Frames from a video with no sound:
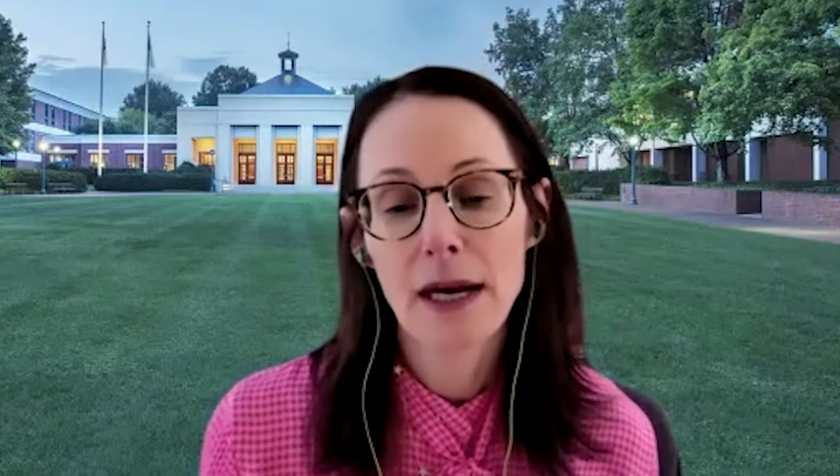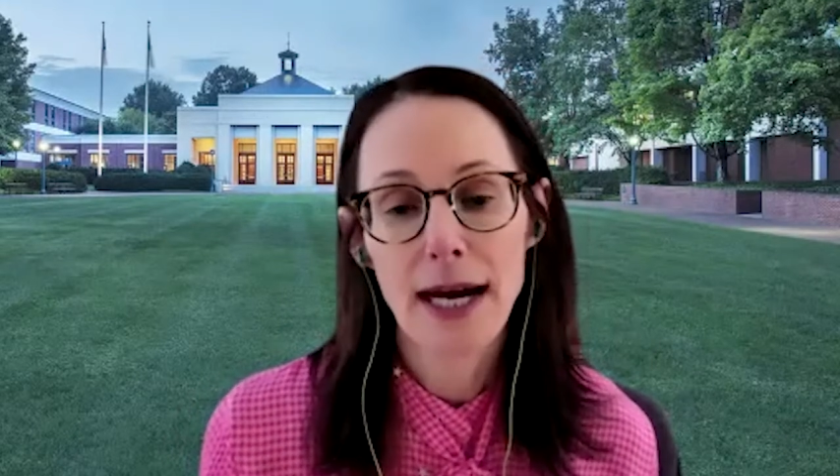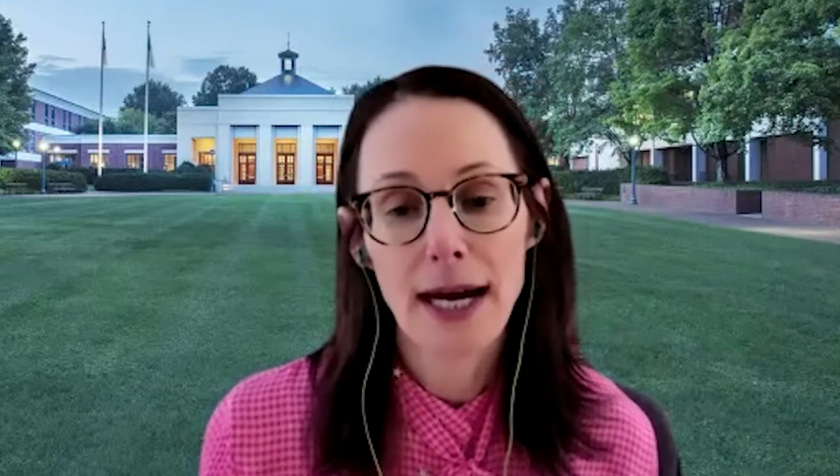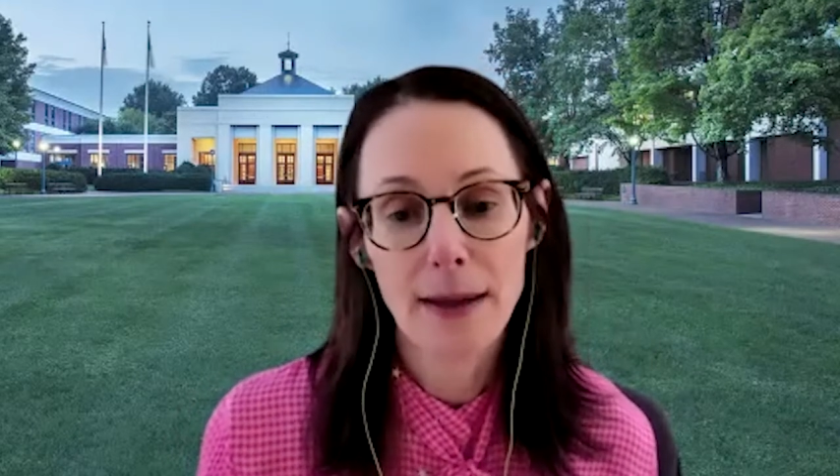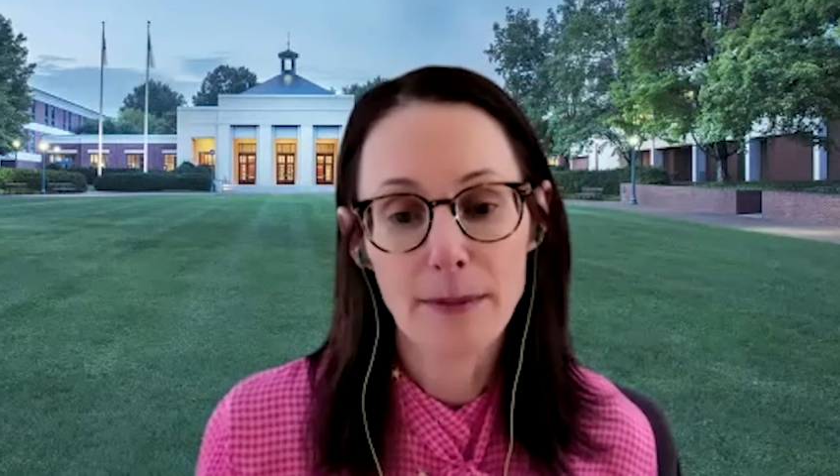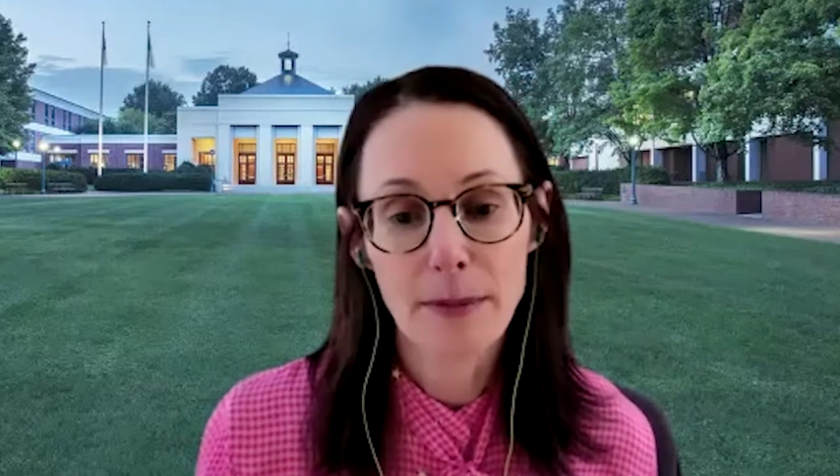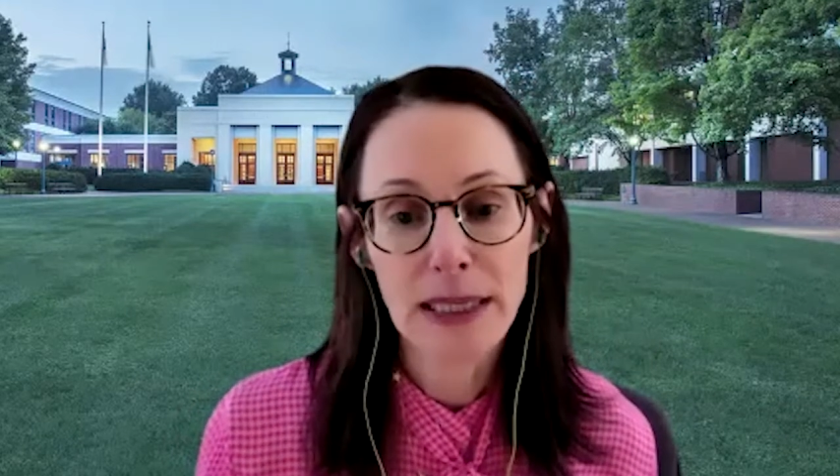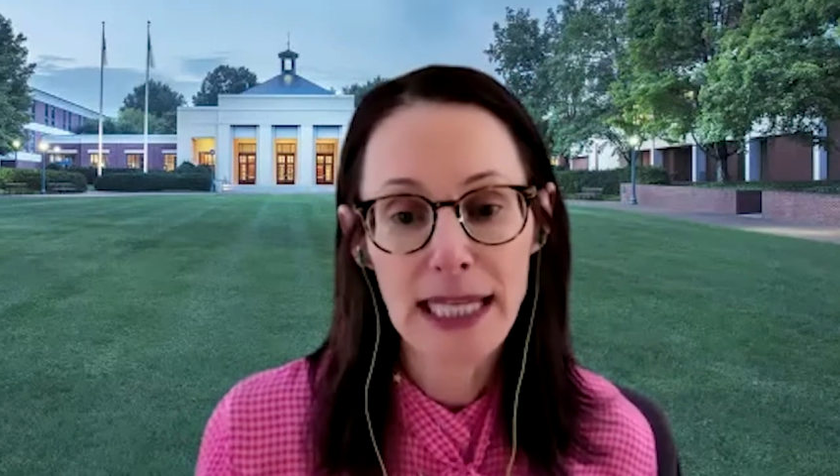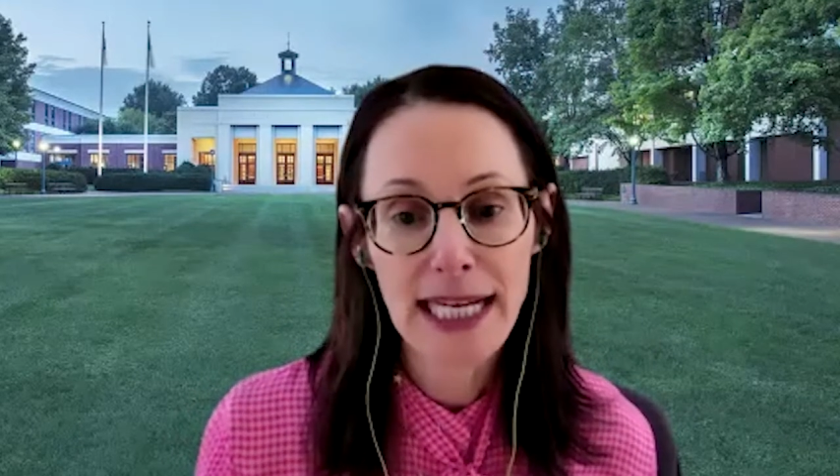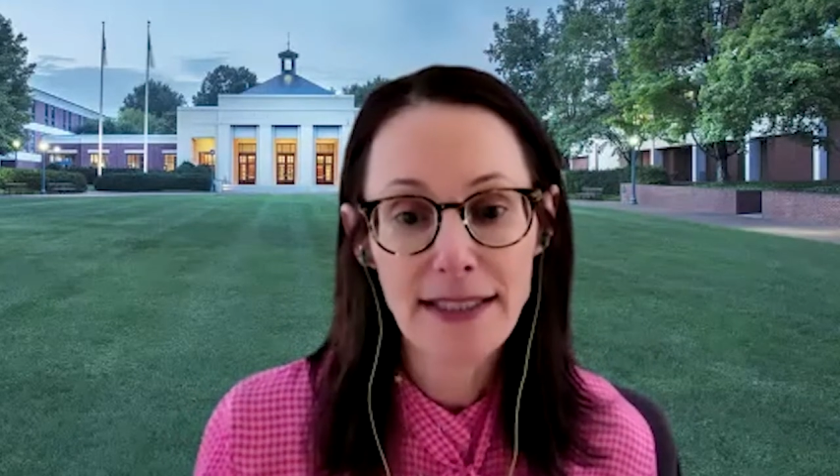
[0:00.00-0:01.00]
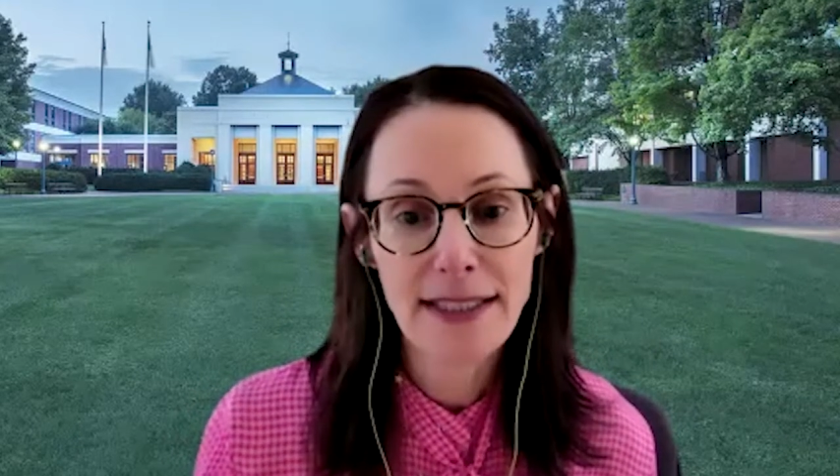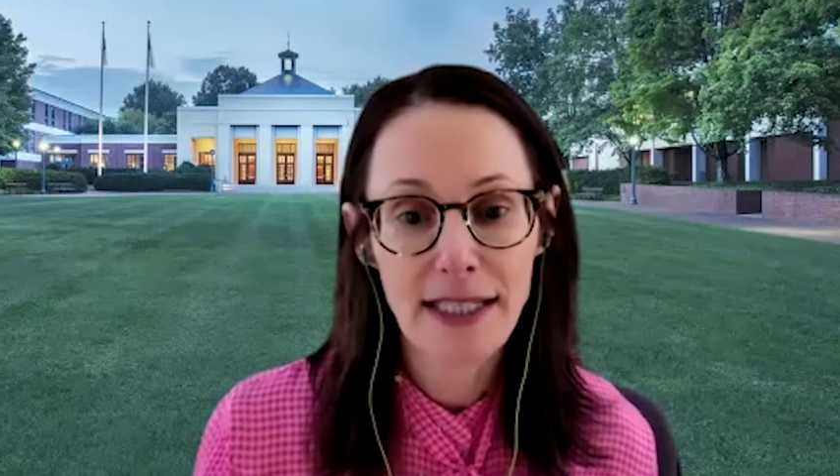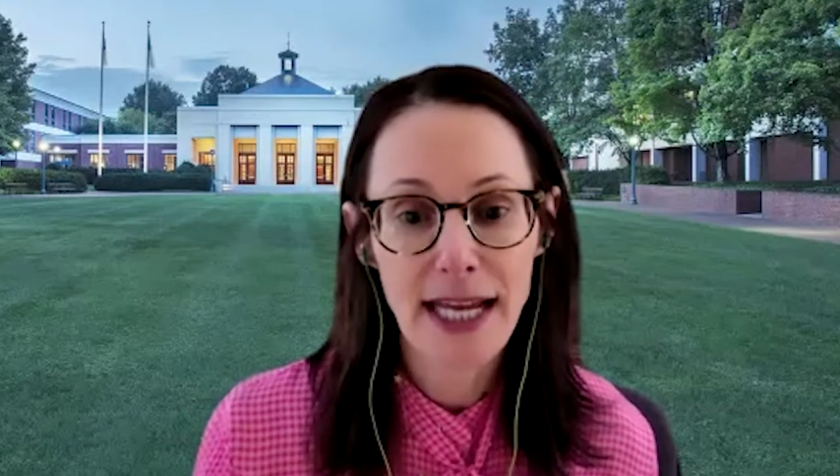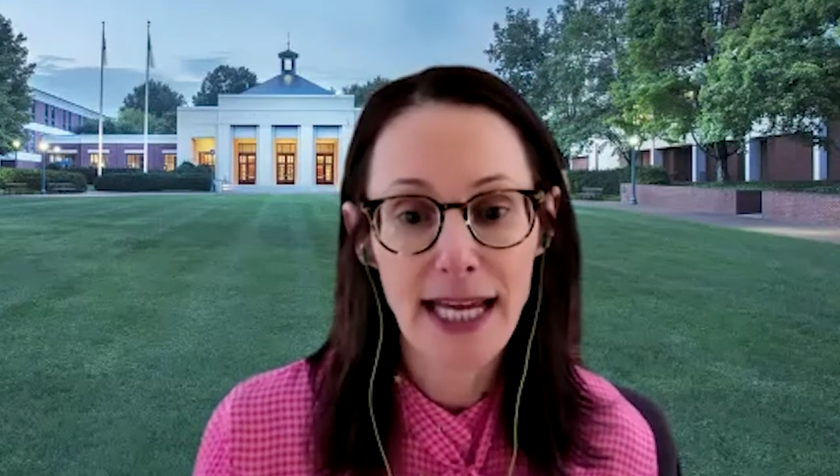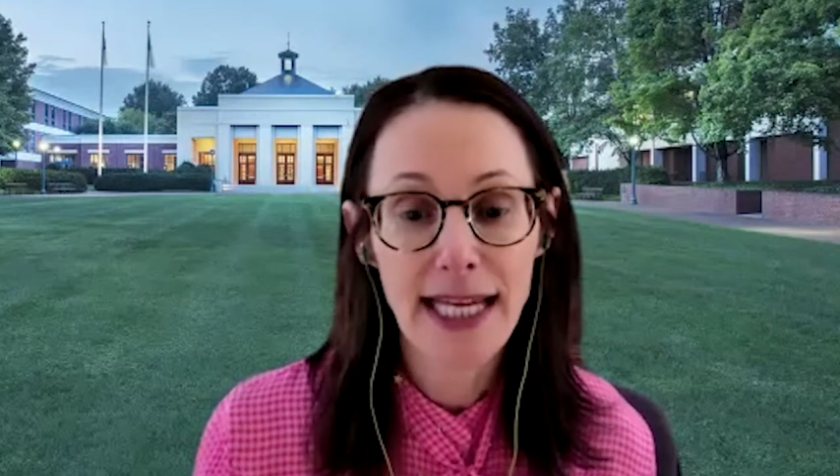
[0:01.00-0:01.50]

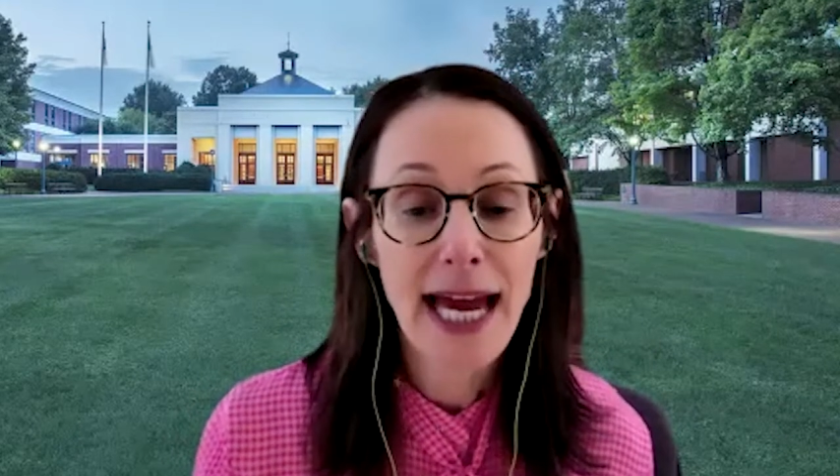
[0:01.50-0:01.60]
planted a